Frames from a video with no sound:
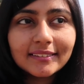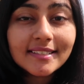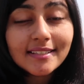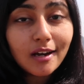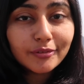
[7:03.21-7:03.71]

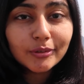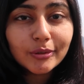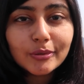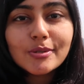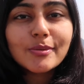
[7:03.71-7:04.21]
The staff on
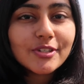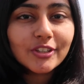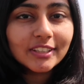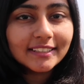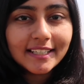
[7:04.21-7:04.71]
the cruise was
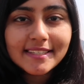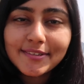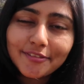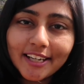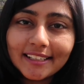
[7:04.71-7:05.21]
really nice
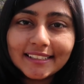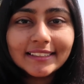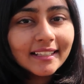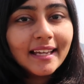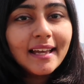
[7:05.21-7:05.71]
and
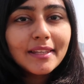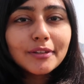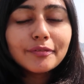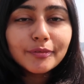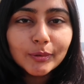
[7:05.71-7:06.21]
friendly.
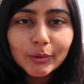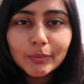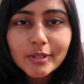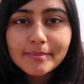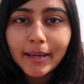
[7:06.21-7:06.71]
The
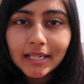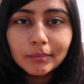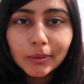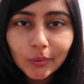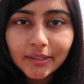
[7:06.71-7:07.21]
food was
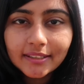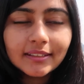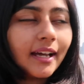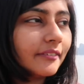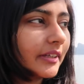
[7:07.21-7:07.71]

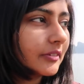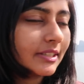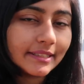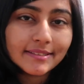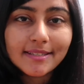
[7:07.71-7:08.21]
mind-blowing. I've
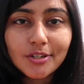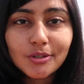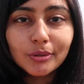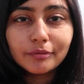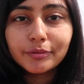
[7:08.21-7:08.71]
never eaten
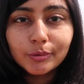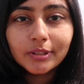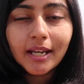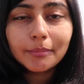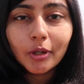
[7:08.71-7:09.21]
such good
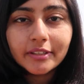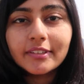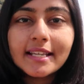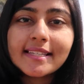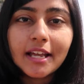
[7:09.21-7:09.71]
food. I'm not
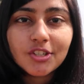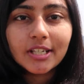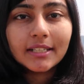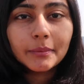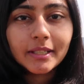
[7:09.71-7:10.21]
even
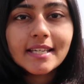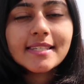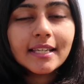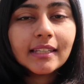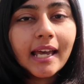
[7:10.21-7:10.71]
exaggerating when I
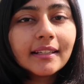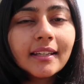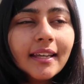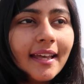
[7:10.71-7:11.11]
say that.